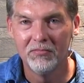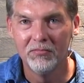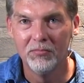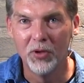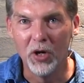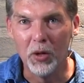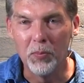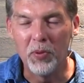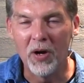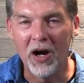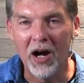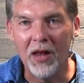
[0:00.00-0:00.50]

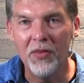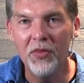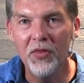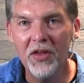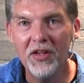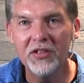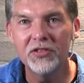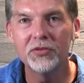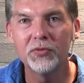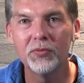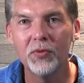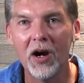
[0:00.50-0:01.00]
But upon
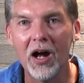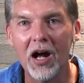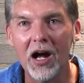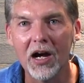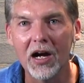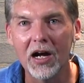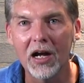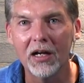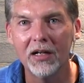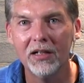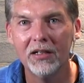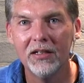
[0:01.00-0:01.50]
this rock,
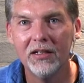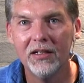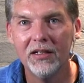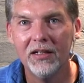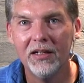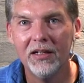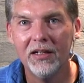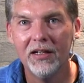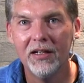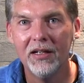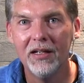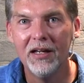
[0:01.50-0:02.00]

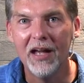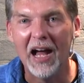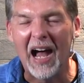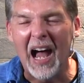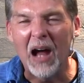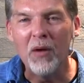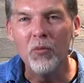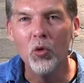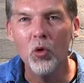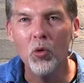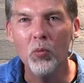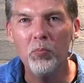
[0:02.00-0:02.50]

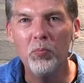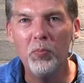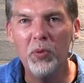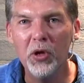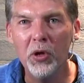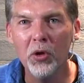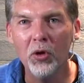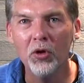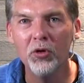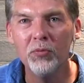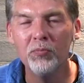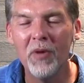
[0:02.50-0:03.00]
I will
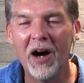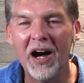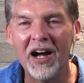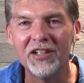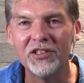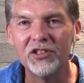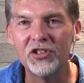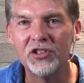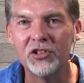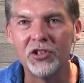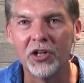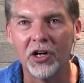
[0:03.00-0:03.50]
build my
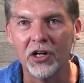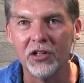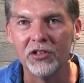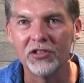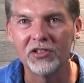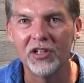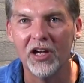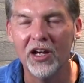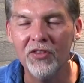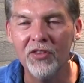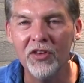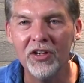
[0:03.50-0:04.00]

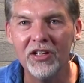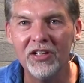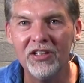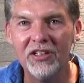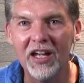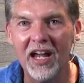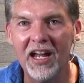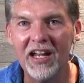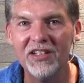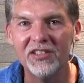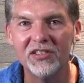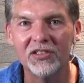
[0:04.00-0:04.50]
church, and the
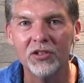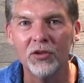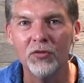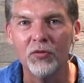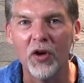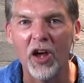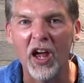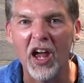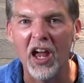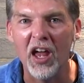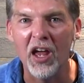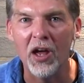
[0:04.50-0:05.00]
gates of
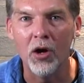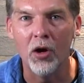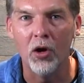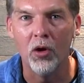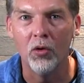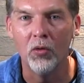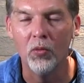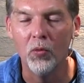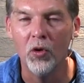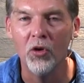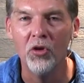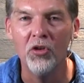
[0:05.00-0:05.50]
hell
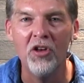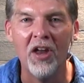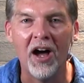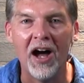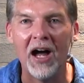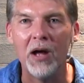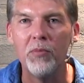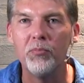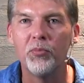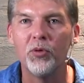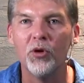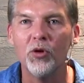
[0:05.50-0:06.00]
will
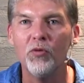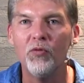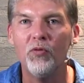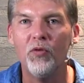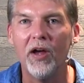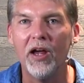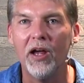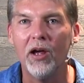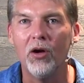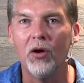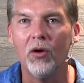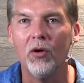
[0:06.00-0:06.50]
not
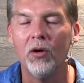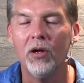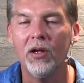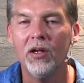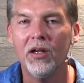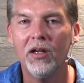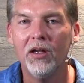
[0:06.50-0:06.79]
prevail